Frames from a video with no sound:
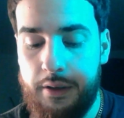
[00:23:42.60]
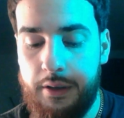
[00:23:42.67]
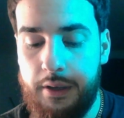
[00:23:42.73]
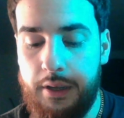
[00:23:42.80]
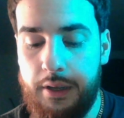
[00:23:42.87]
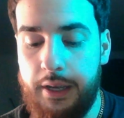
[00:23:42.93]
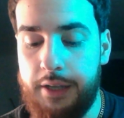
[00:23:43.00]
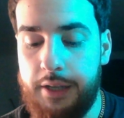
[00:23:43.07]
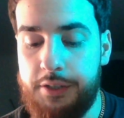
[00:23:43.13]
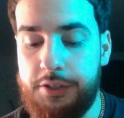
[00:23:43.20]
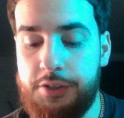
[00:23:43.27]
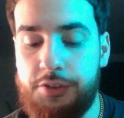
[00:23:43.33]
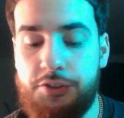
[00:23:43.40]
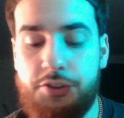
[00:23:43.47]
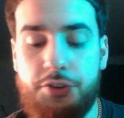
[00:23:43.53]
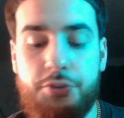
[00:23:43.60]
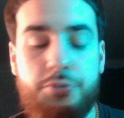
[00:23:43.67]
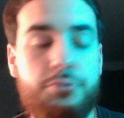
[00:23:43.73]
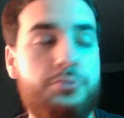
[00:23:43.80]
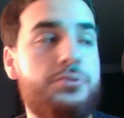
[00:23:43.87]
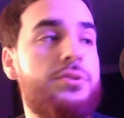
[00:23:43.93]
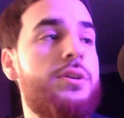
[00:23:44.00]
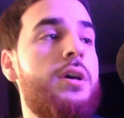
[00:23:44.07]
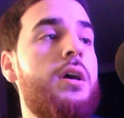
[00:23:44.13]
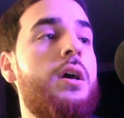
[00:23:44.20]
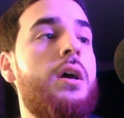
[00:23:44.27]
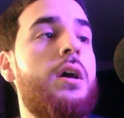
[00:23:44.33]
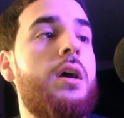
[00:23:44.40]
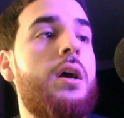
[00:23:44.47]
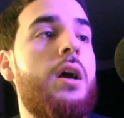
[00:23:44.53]
it just shows
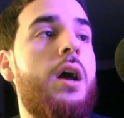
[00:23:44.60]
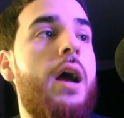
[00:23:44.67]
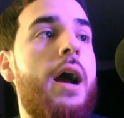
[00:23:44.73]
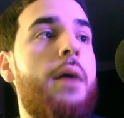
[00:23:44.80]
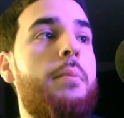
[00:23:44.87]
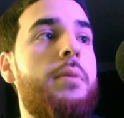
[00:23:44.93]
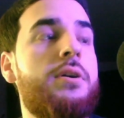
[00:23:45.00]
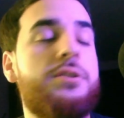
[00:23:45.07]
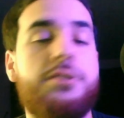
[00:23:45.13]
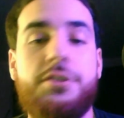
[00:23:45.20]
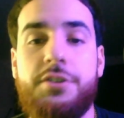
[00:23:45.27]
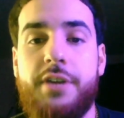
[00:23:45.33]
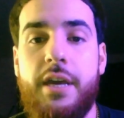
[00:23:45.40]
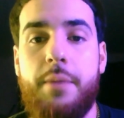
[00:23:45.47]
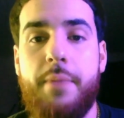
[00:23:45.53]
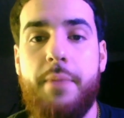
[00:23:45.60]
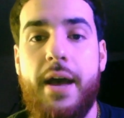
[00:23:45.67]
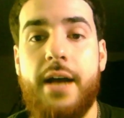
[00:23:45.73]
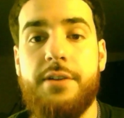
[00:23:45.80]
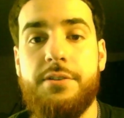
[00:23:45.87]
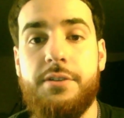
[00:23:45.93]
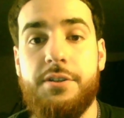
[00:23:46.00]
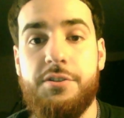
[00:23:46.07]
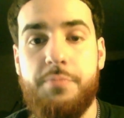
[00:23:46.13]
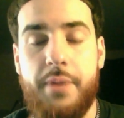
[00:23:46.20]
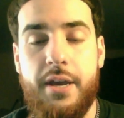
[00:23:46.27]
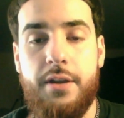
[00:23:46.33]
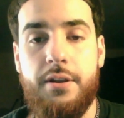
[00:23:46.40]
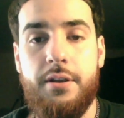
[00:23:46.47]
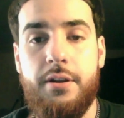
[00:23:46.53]
how much this game has
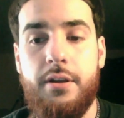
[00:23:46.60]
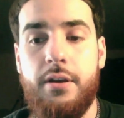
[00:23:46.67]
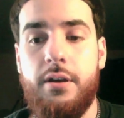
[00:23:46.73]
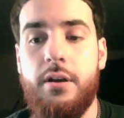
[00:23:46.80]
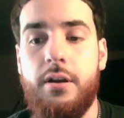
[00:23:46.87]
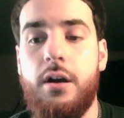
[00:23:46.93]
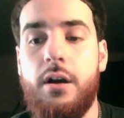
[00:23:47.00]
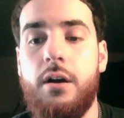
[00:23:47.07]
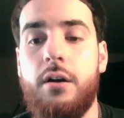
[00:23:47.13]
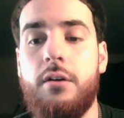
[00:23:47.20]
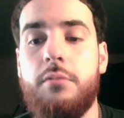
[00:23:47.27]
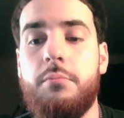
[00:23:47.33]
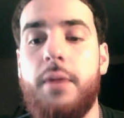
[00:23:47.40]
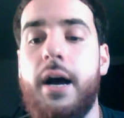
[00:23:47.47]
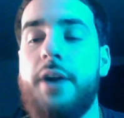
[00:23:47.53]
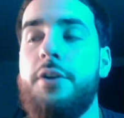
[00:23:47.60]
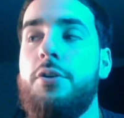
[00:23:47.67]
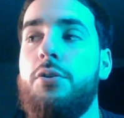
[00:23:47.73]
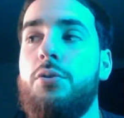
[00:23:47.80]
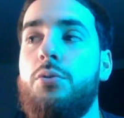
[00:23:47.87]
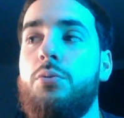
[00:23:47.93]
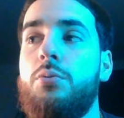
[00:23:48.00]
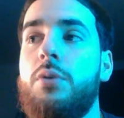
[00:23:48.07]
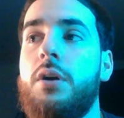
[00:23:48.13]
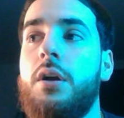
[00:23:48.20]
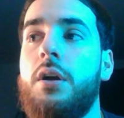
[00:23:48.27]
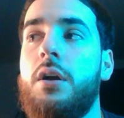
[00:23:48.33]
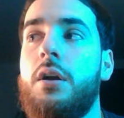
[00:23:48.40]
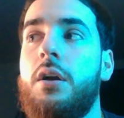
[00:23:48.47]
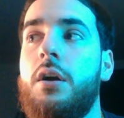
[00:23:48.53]
expanded. I know
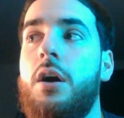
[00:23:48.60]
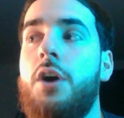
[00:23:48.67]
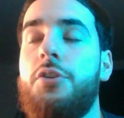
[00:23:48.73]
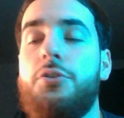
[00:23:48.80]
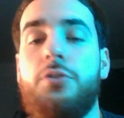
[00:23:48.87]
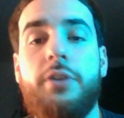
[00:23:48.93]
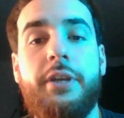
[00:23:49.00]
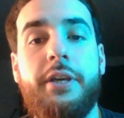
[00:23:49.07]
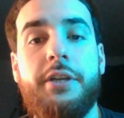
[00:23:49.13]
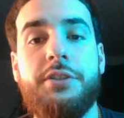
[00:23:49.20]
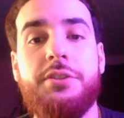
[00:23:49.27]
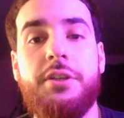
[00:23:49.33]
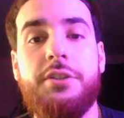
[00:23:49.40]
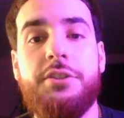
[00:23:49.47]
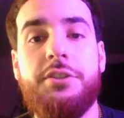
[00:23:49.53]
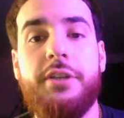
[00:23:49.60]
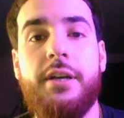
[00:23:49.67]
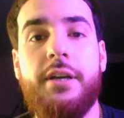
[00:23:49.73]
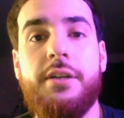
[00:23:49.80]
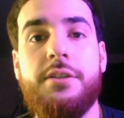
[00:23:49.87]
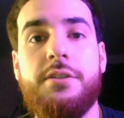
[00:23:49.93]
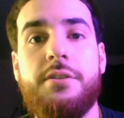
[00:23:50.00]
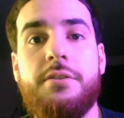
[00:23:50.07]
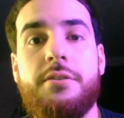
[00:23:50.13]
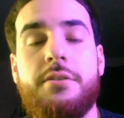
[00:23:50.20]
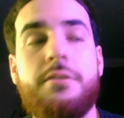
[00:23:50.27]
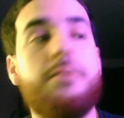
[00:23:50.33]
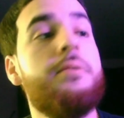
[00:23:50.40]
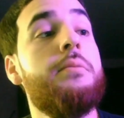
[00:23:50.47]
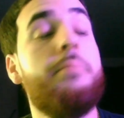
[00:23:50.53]
other leagues such as
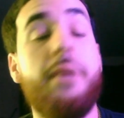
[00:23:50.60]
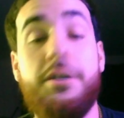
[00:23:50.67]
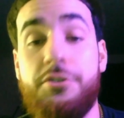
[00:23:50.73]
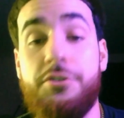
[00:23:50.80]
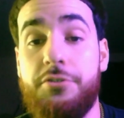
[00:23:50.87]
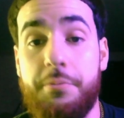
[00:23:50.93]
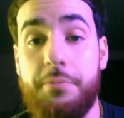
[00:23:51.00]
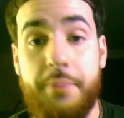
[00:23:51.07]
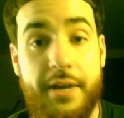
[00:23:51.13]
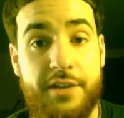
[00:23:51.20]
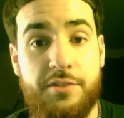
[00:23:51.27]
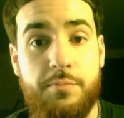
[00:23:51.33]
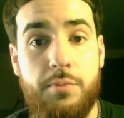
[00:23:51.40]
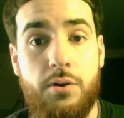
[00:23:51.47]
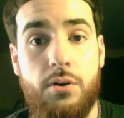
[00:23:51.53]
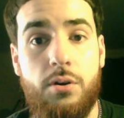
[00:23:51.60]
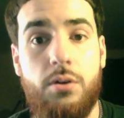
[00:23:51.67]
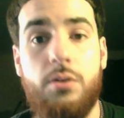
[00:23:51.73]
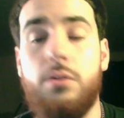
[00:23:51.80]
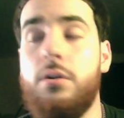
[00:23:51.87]
Major League Baseball,